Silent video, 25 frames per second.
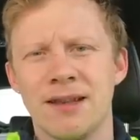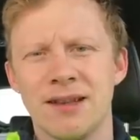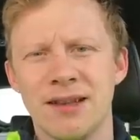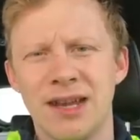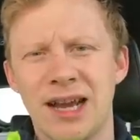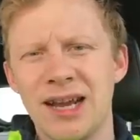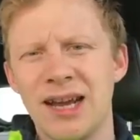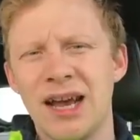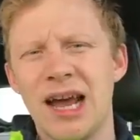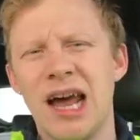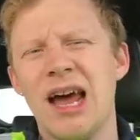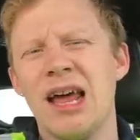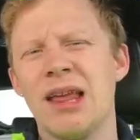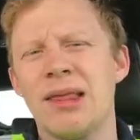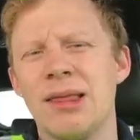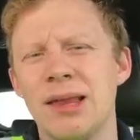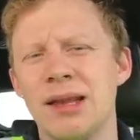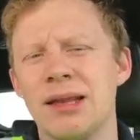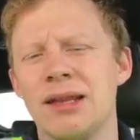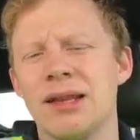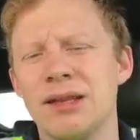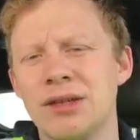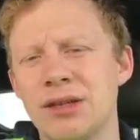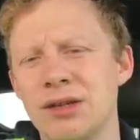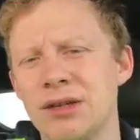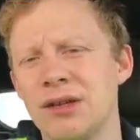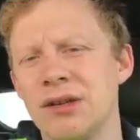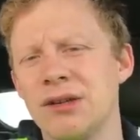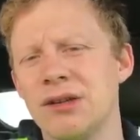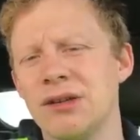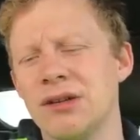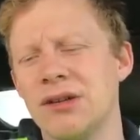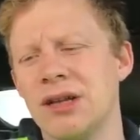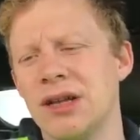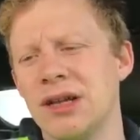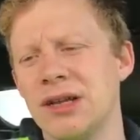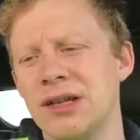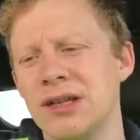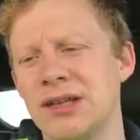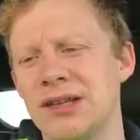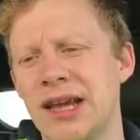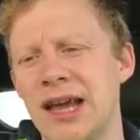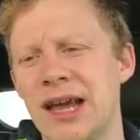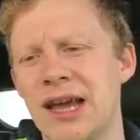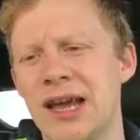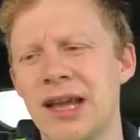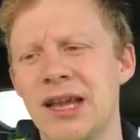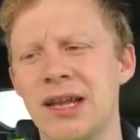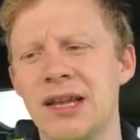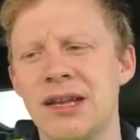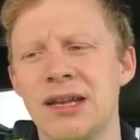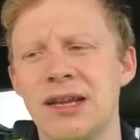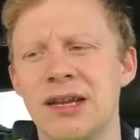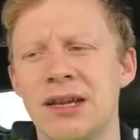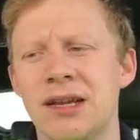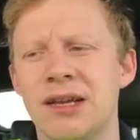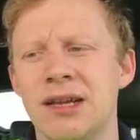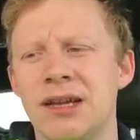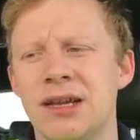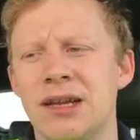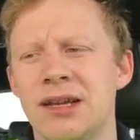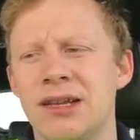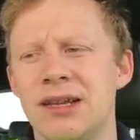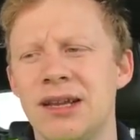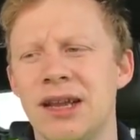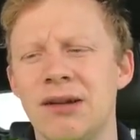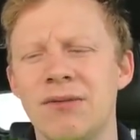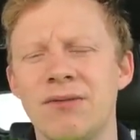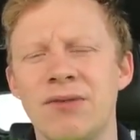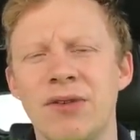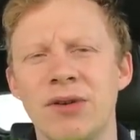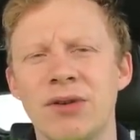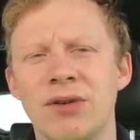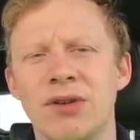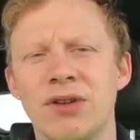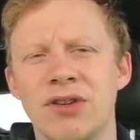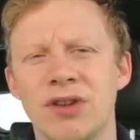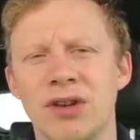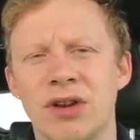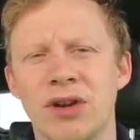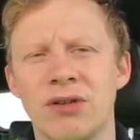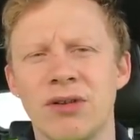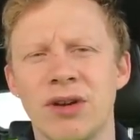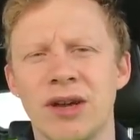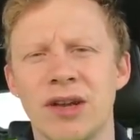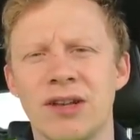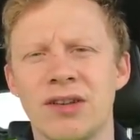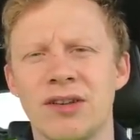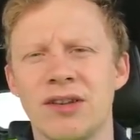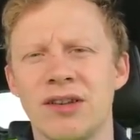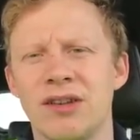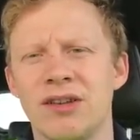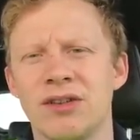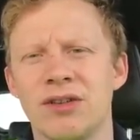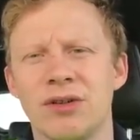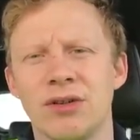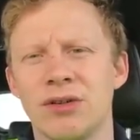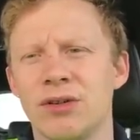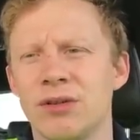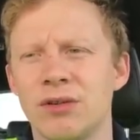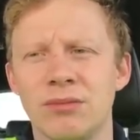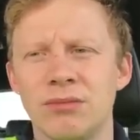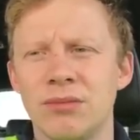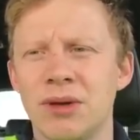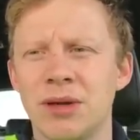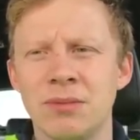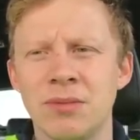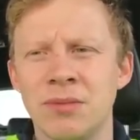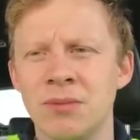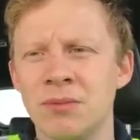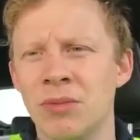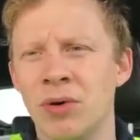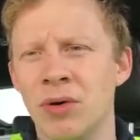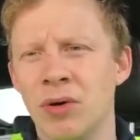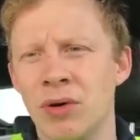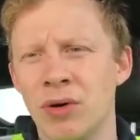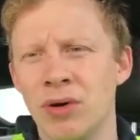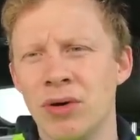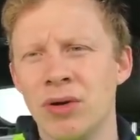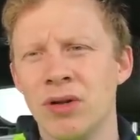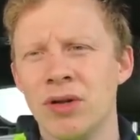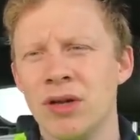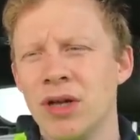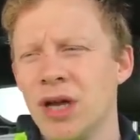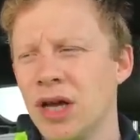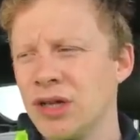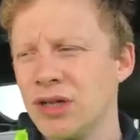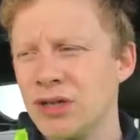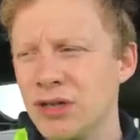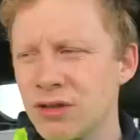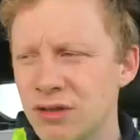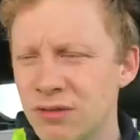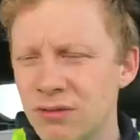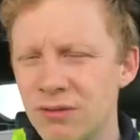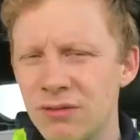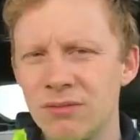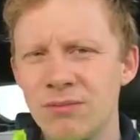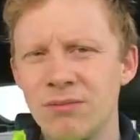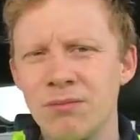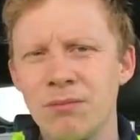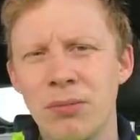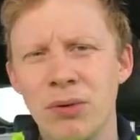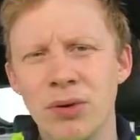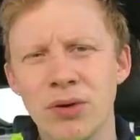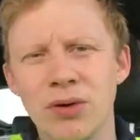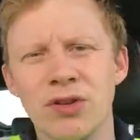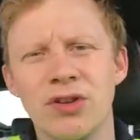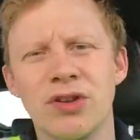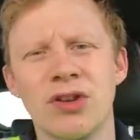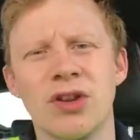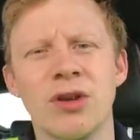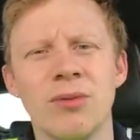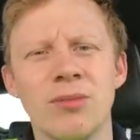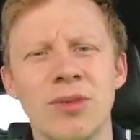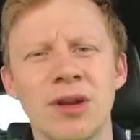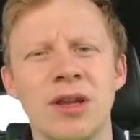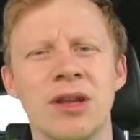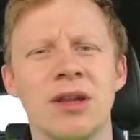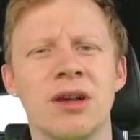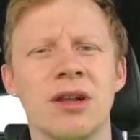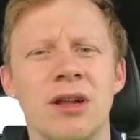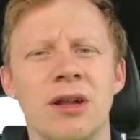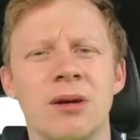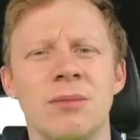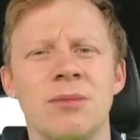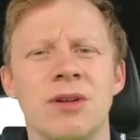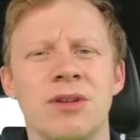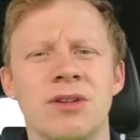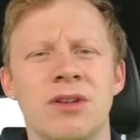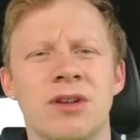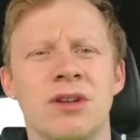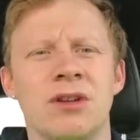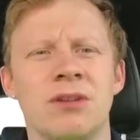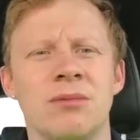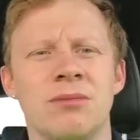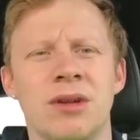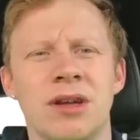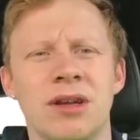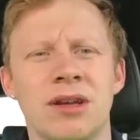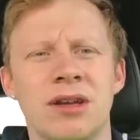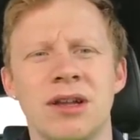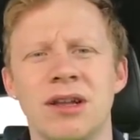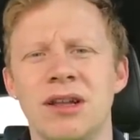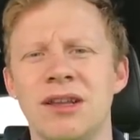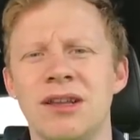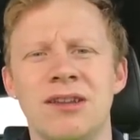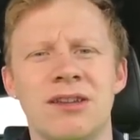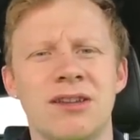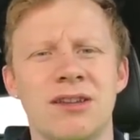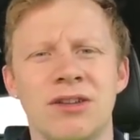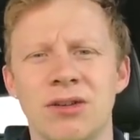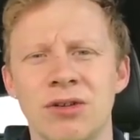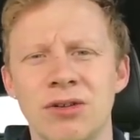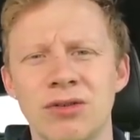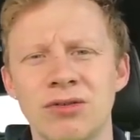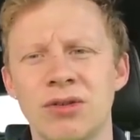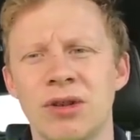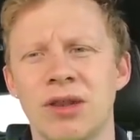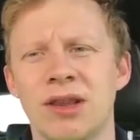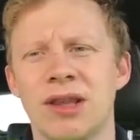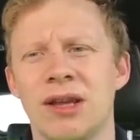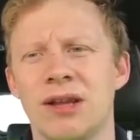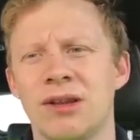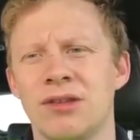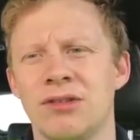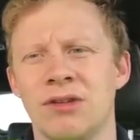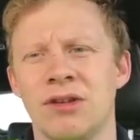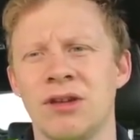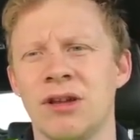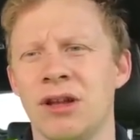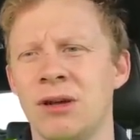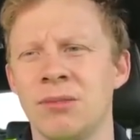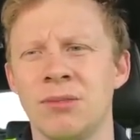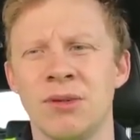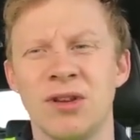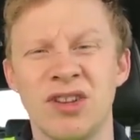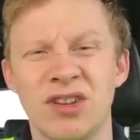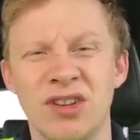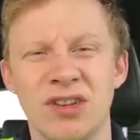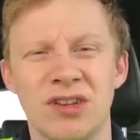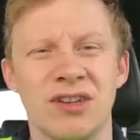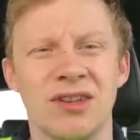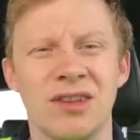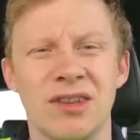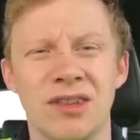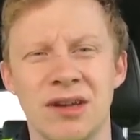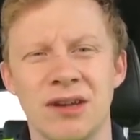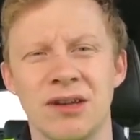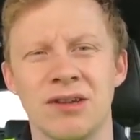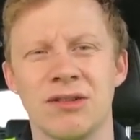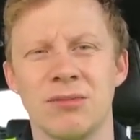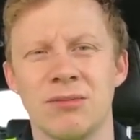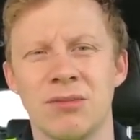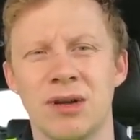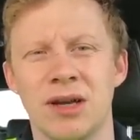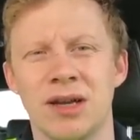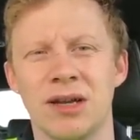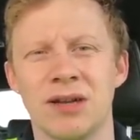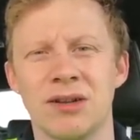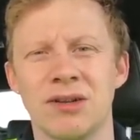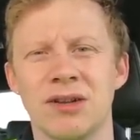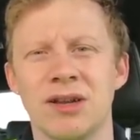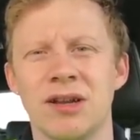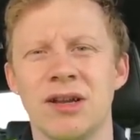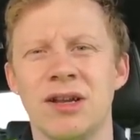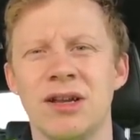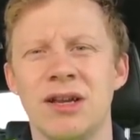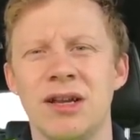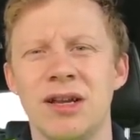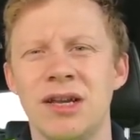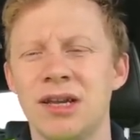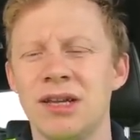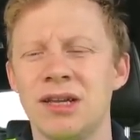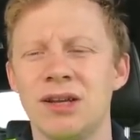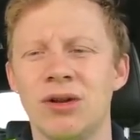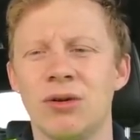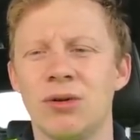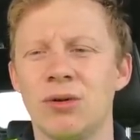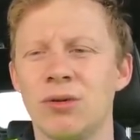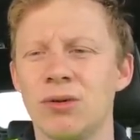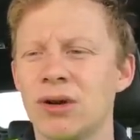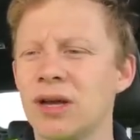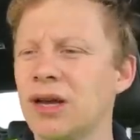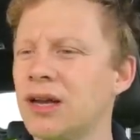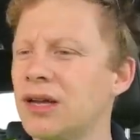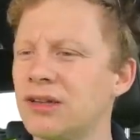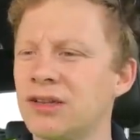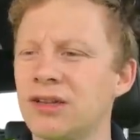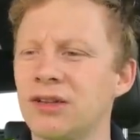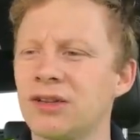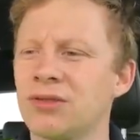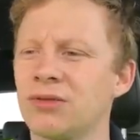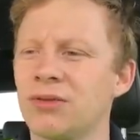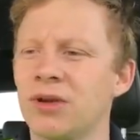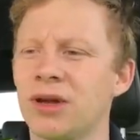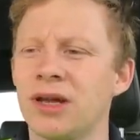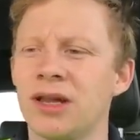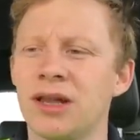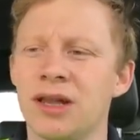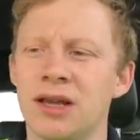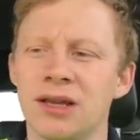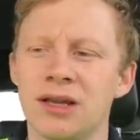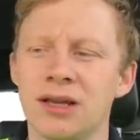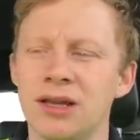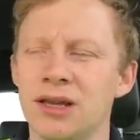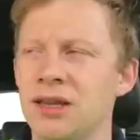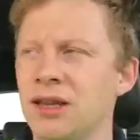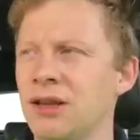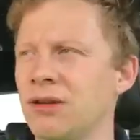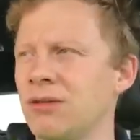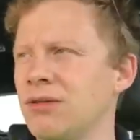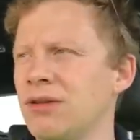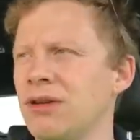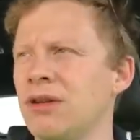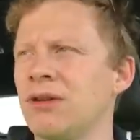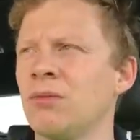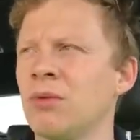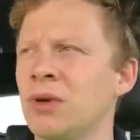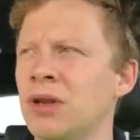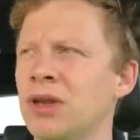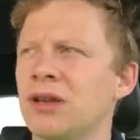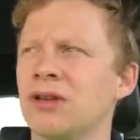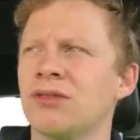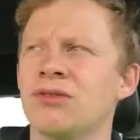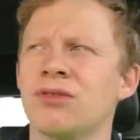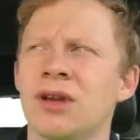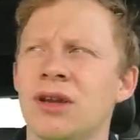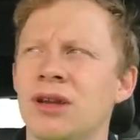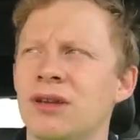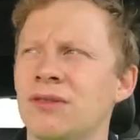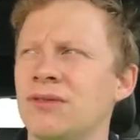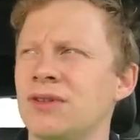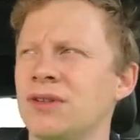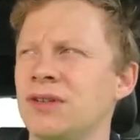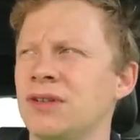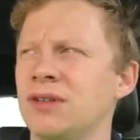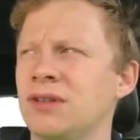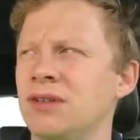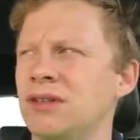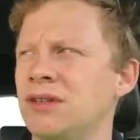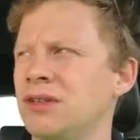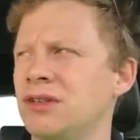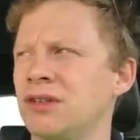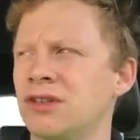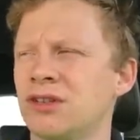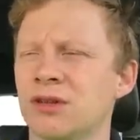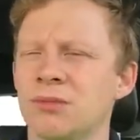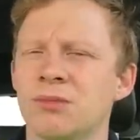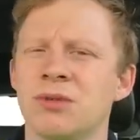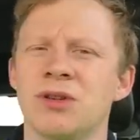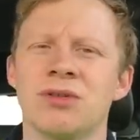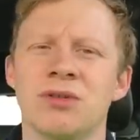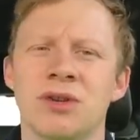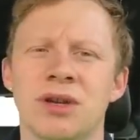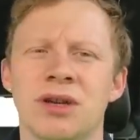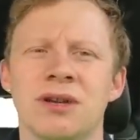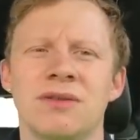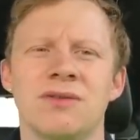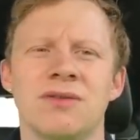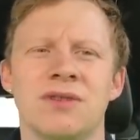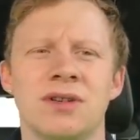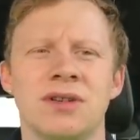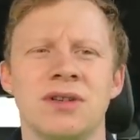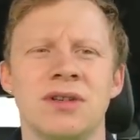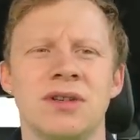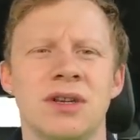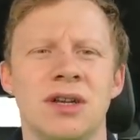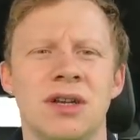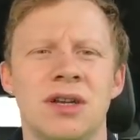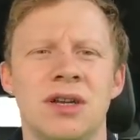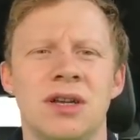I think they should have done like 10 Focus RSs or maybe more, and just put so many kilometers on them, like at least 100,000 kilometers, 60,000 miles in all kinds of terrain, like your winter driving, your summer driving,